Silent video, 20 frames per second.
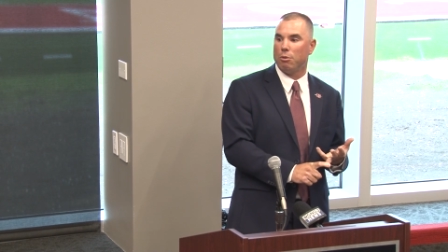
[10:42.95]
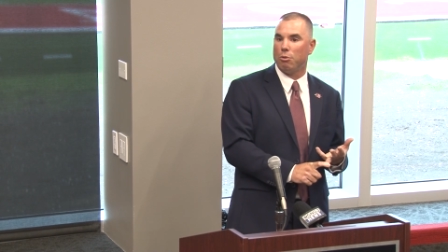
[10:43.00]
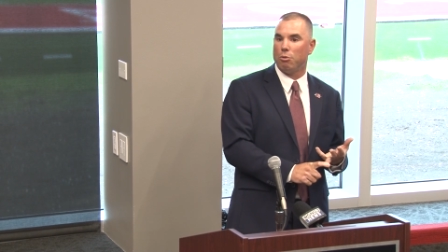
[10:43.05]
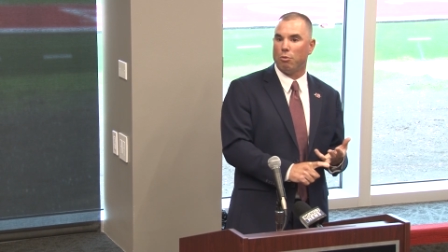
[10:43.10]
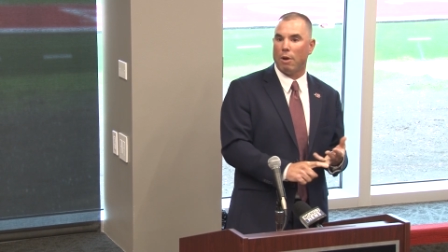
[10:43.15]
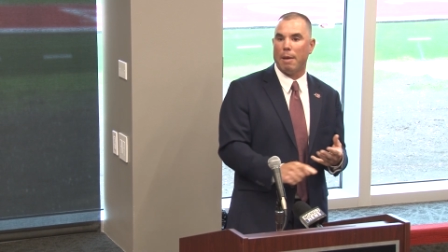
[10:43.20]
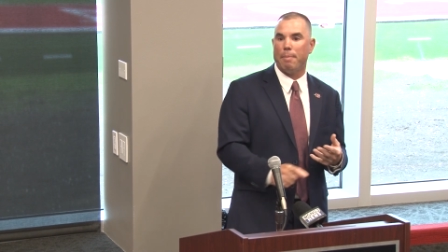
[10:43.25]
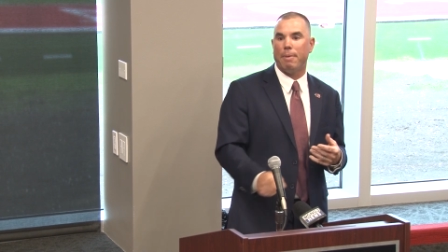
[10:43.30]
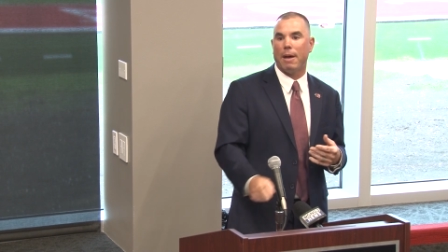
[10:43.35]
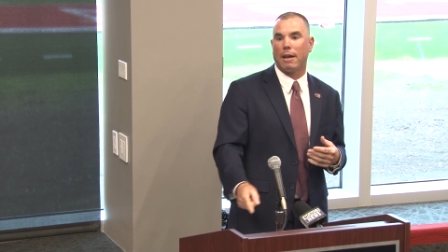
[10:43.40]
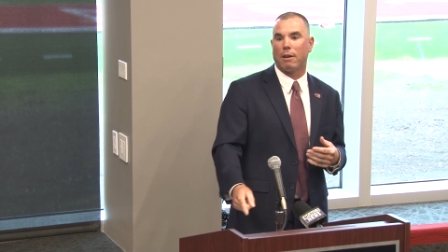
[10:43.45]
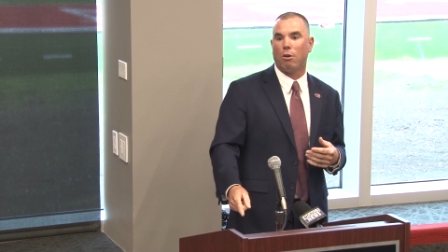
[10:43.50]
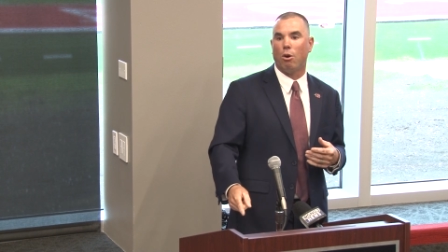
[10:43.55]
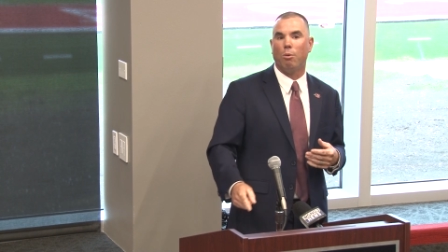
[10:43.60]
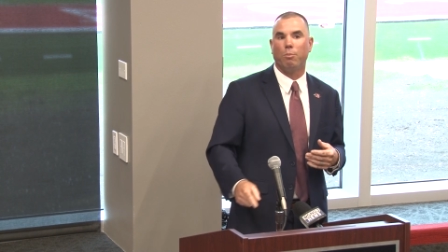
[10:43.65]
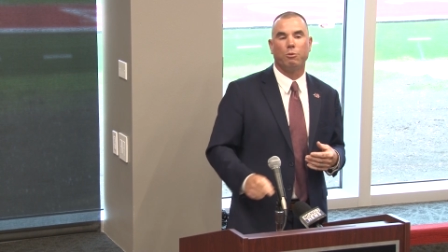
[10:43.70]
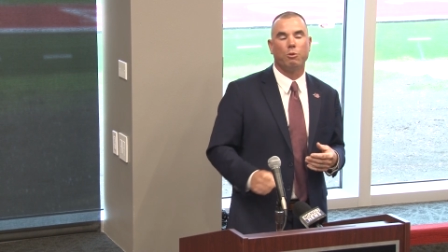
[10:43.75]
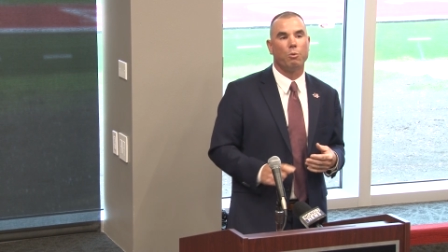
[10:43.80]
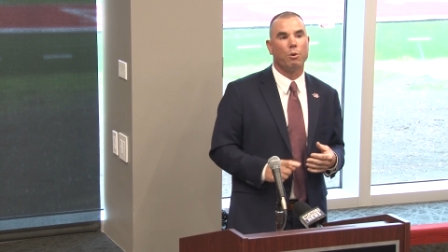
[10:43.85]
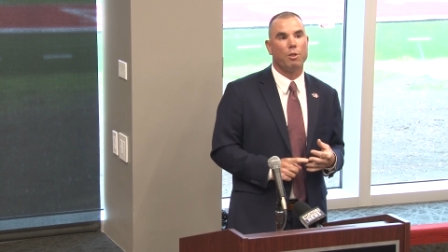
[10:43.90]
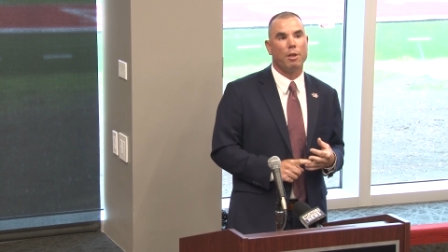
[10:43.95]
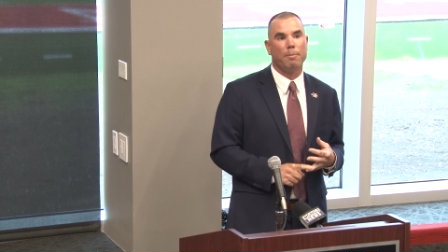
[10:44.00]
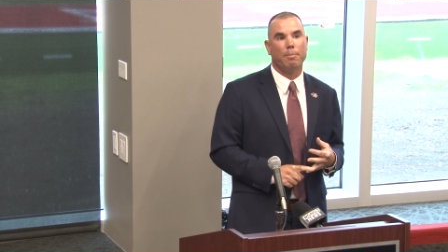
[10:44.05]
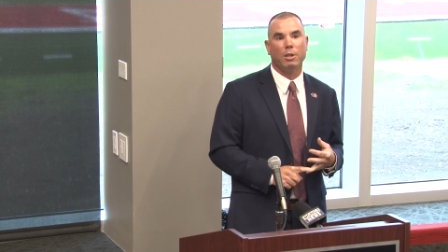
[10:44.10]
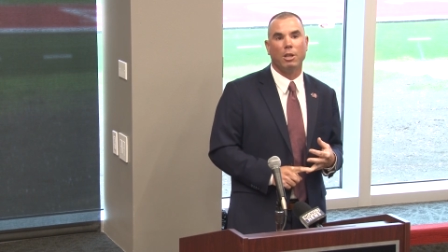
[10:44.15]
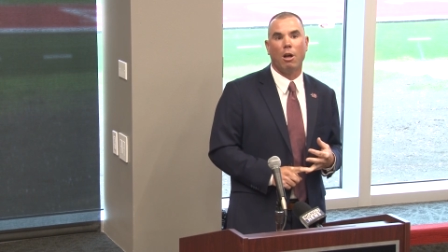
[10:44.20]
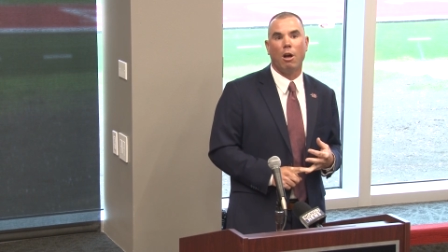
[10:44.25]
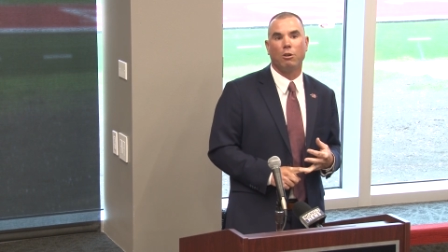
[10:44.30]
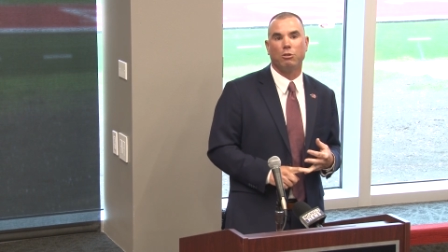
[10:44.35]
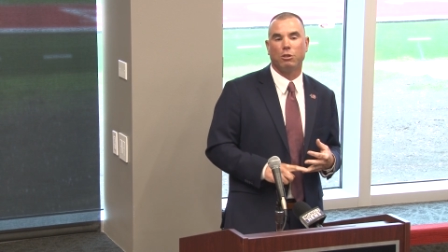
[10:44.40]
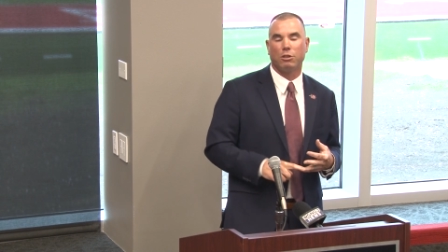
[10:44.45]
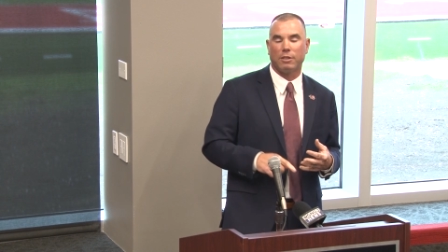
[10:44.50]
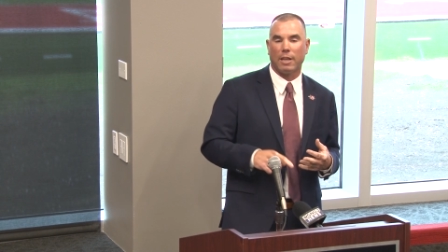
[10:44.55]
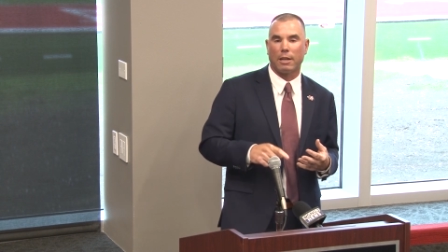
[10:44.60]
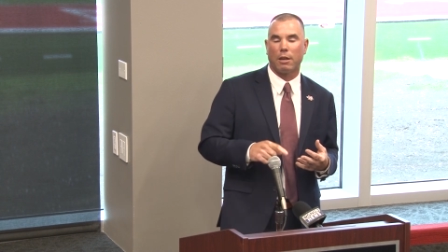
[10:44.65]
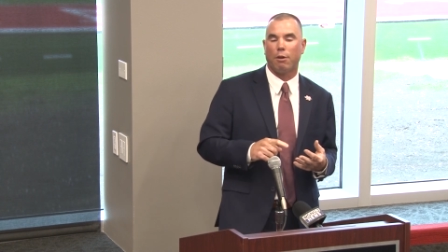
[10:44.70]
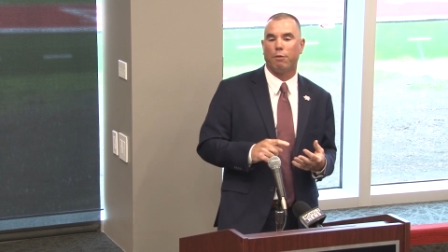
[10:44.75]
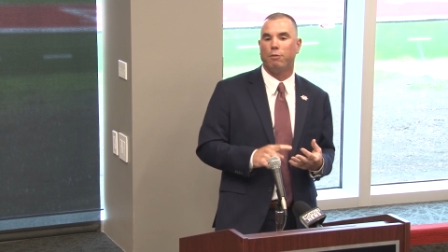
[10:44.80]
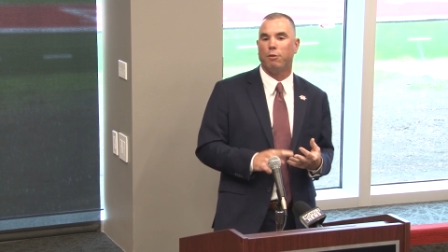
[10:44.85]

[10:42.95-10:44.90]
right back home to where they belong, just like our